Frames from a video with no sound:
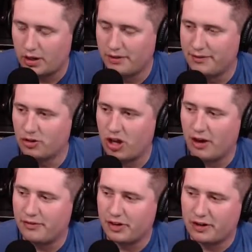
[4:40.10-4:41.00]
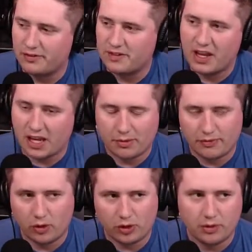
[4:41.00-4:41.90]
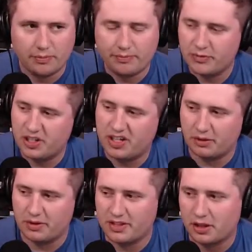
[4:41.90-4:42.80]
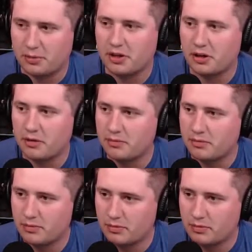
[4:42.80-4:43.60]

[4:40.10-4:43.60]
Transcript: I don't feel confident enough staying with Vulcan to take out the Celebi here.